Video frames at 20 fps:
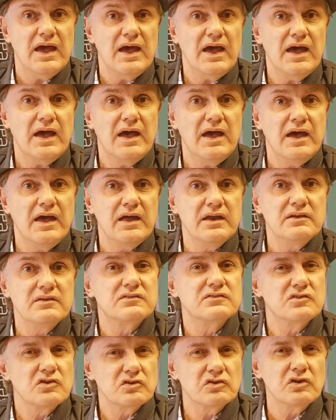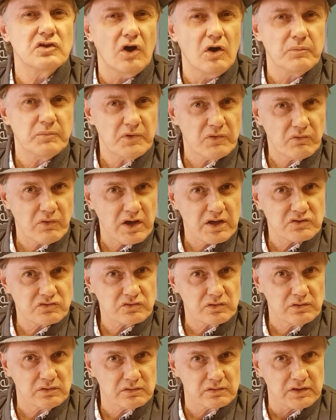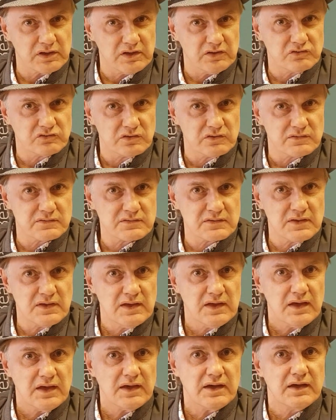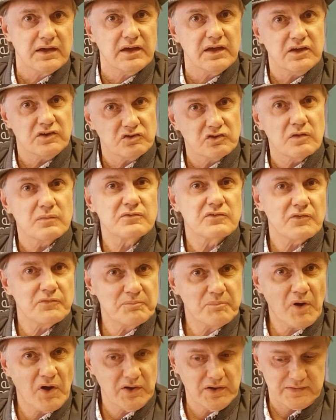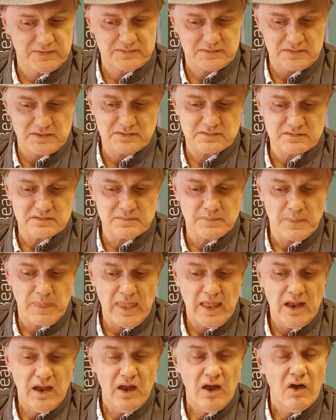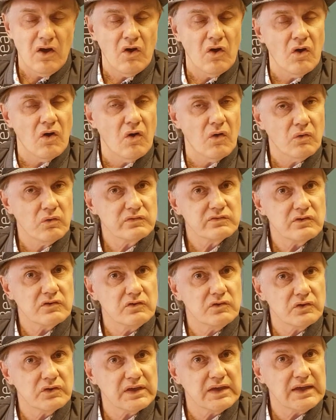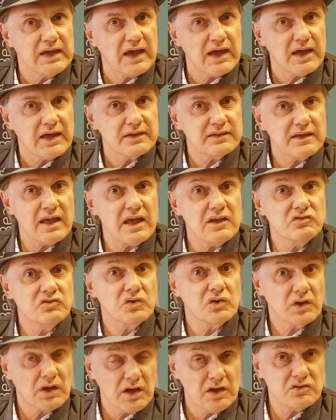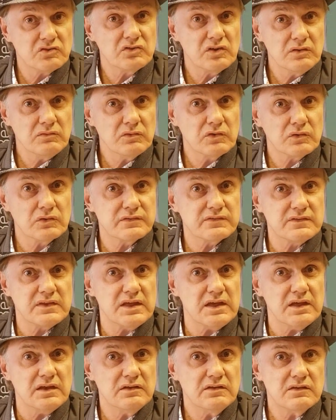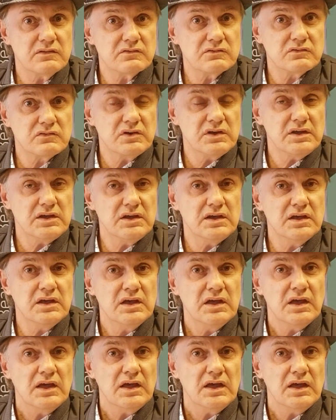and certain operational issues in terms of policies. Also looking at education, because the industry